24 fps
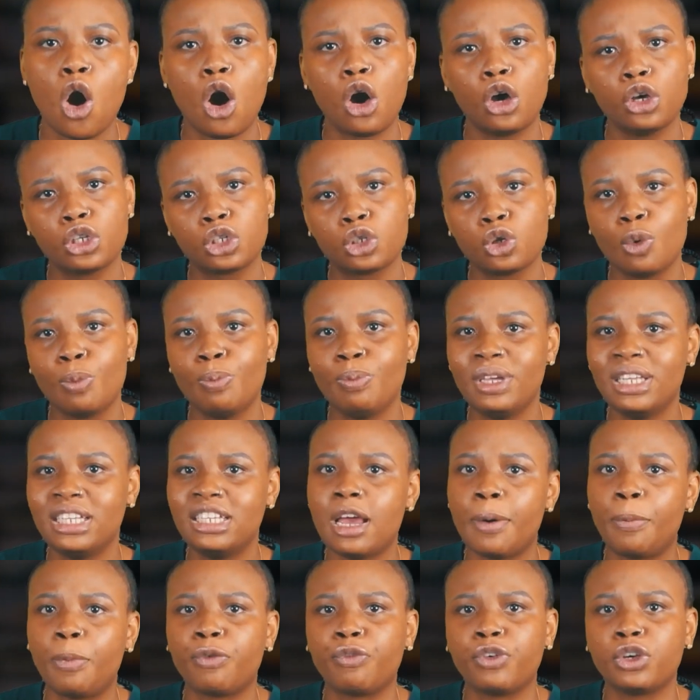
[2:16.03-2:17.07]
Also,
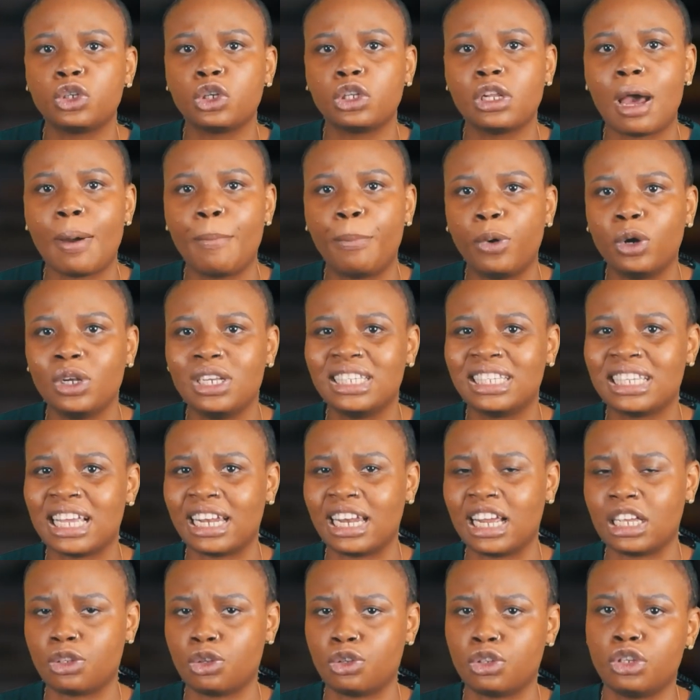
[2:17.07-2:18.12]
media professional bodies
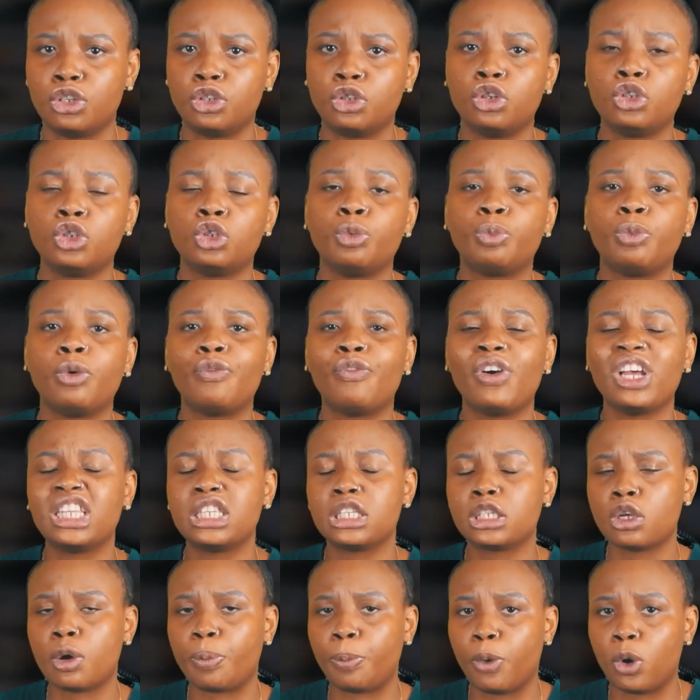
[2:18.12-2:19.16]
and associations should
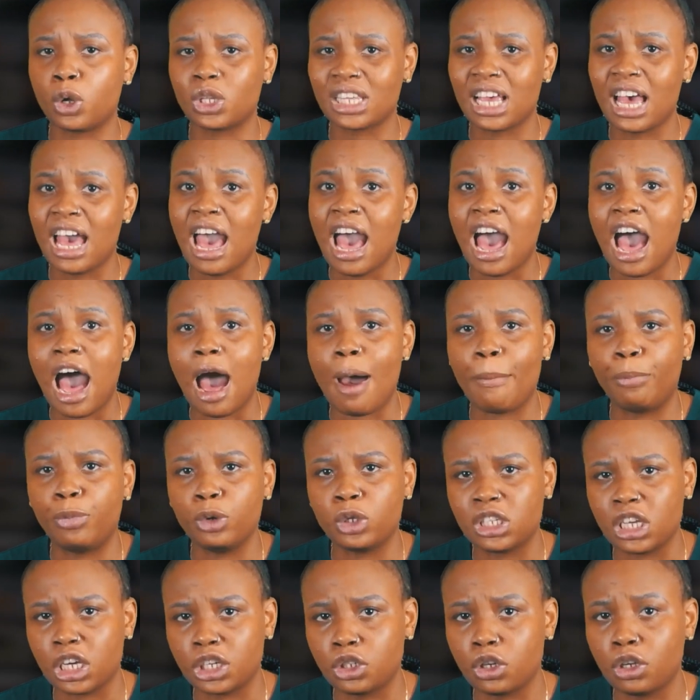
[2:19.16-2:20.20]
provide support and
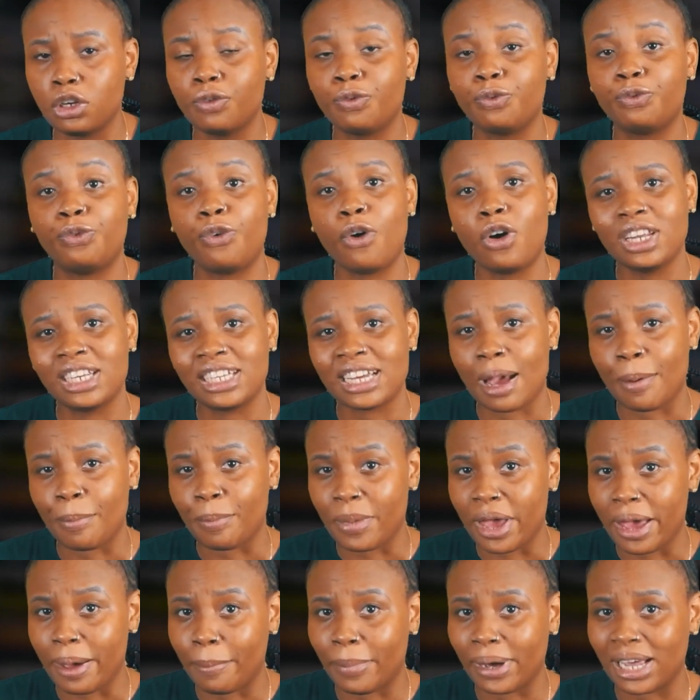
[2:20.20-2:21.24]
protection for their
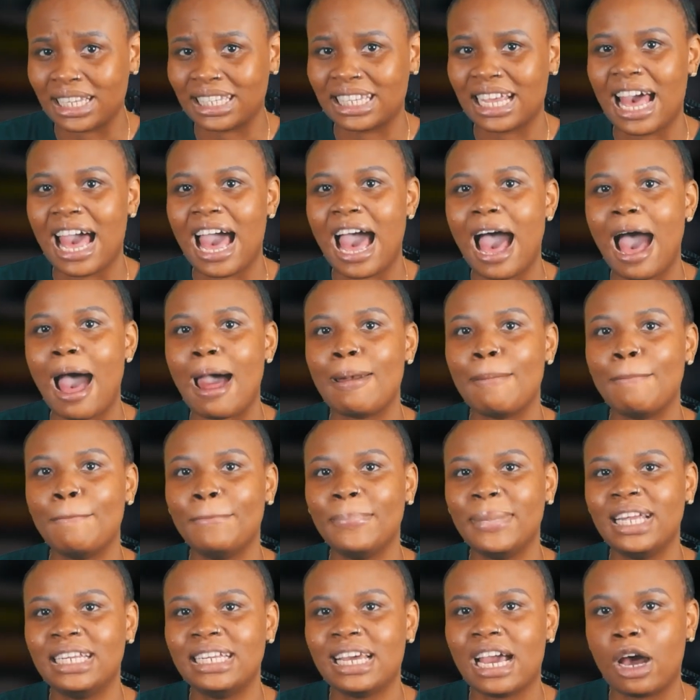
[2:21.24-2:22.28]
members,
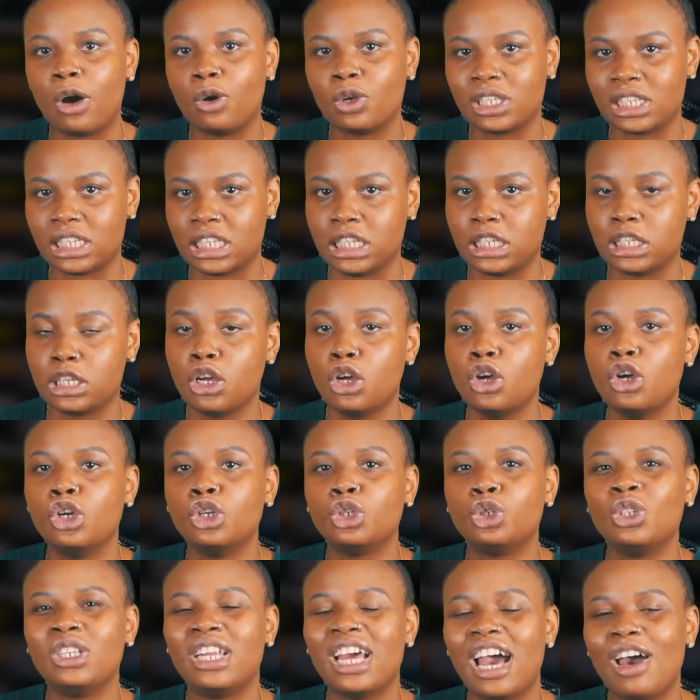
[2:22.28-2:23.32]
and media houses
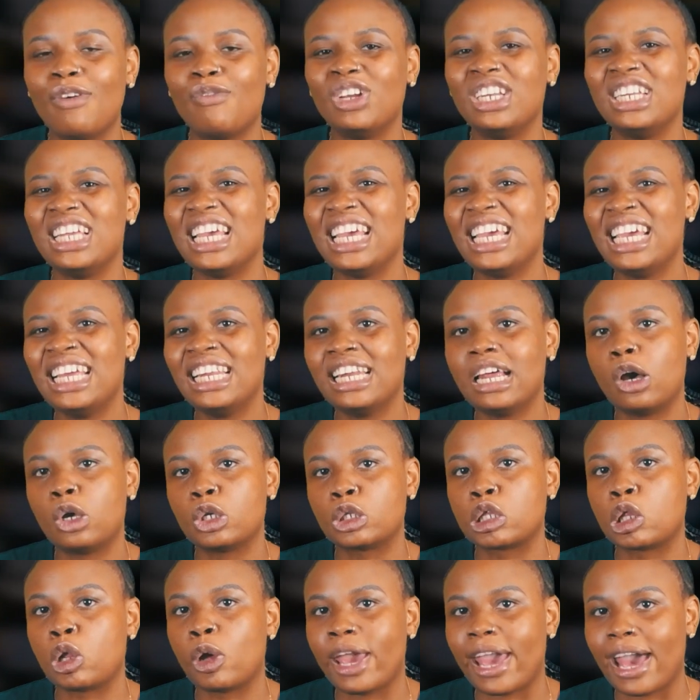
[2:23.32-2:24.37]
should have an
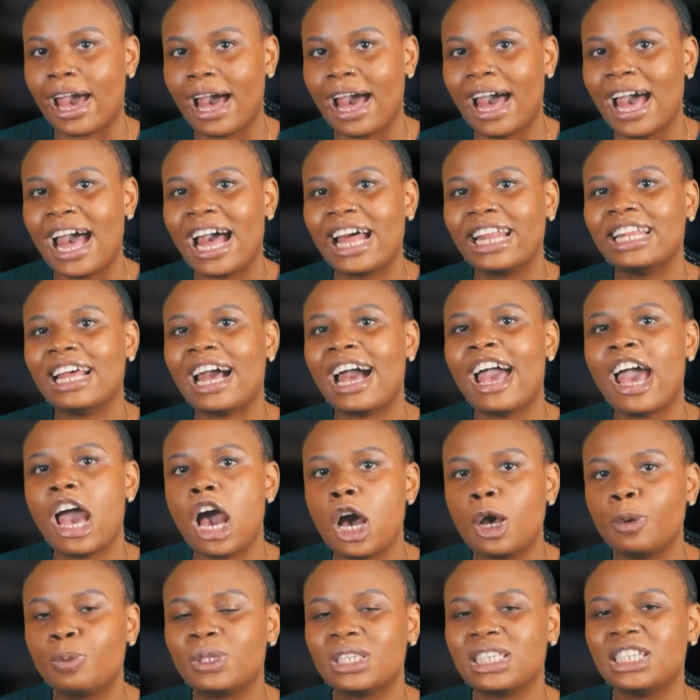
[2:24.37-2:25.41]
in-house lawyer that
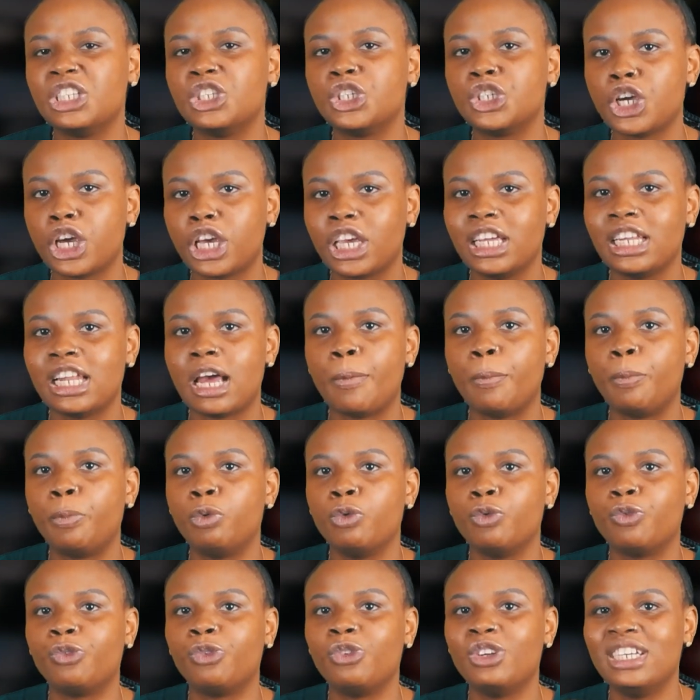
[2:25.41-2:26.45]
helps in checking and
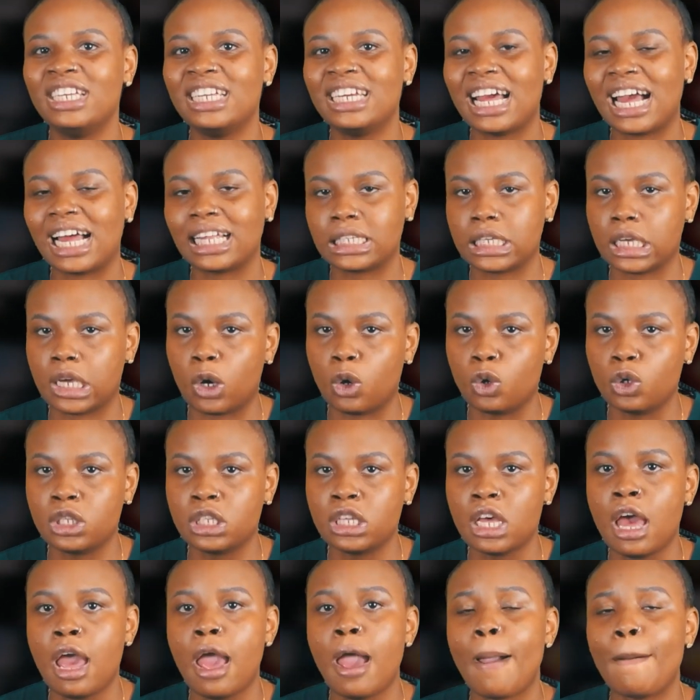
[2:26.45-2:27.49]
proofreading articles
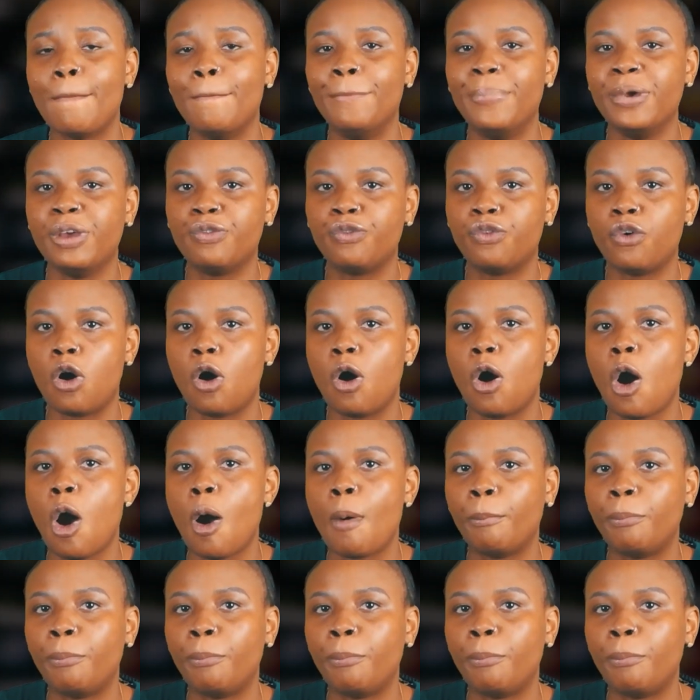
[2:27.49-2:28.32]
before